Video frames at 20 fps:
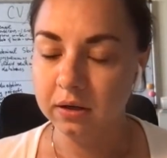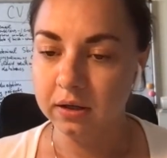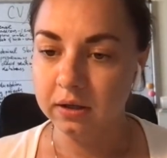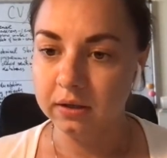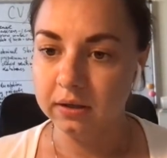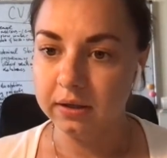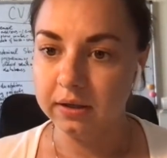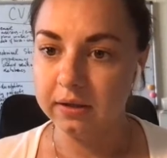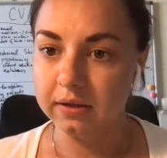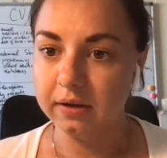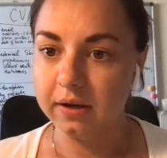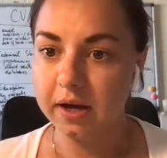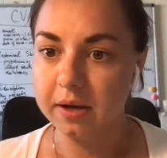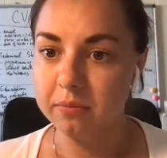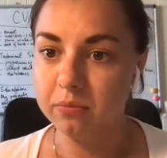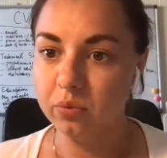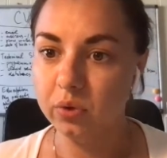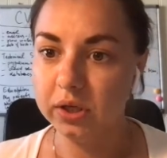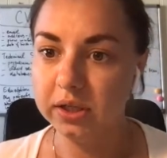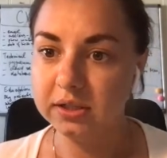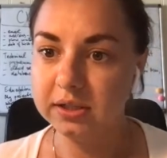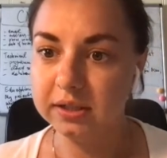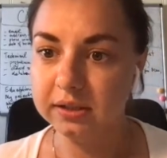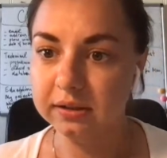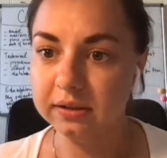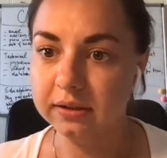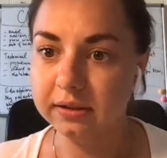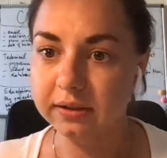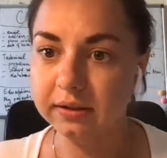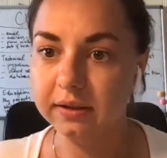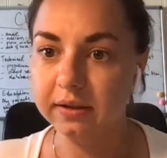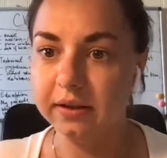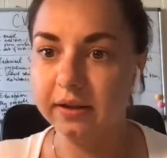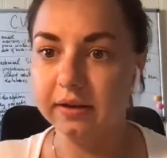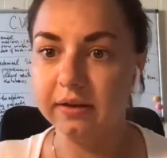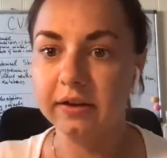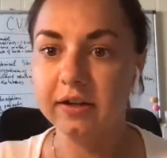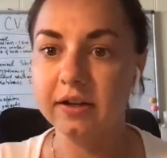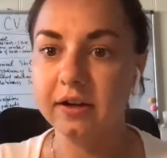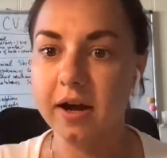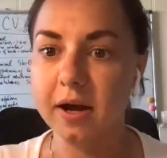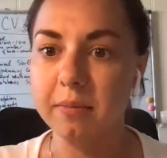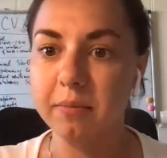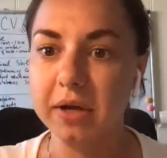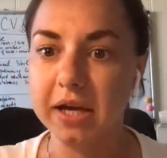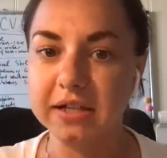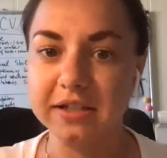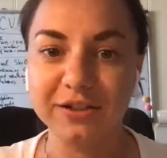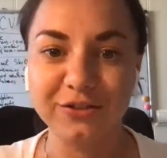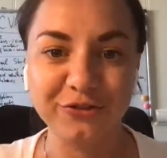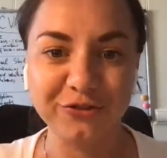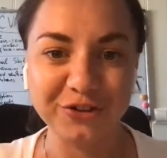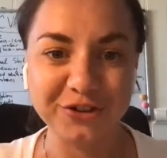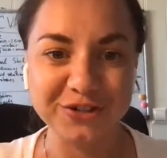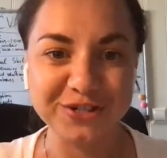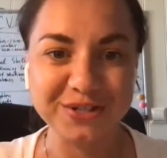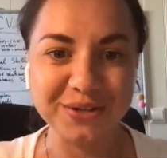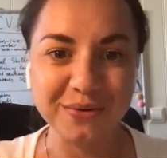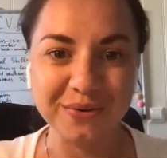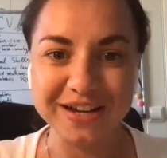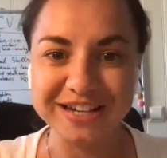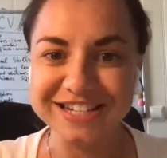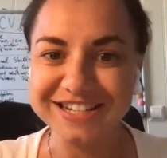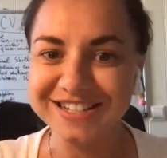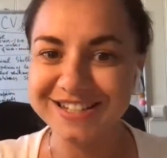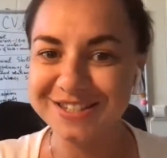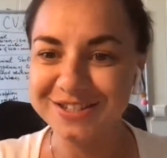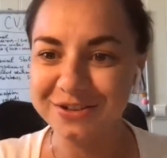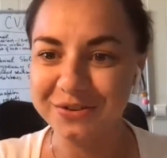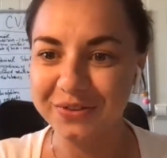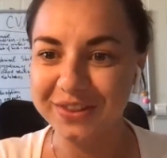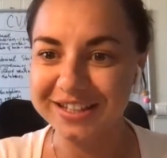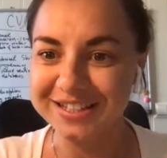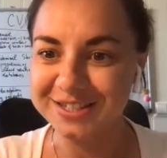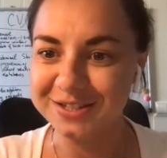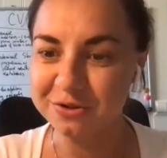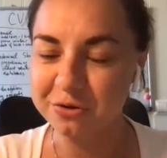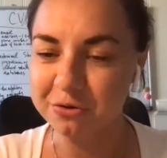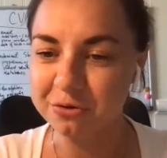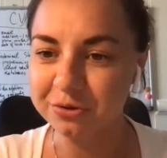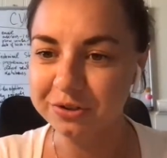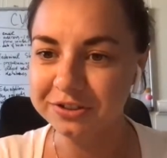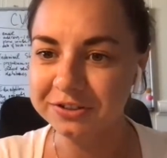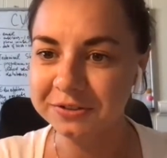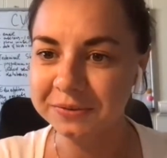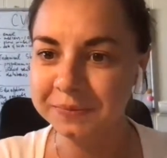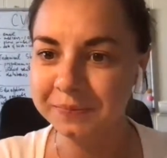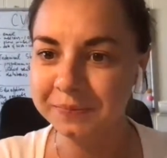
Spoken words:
I'm reading I'm getting first question, so that's good.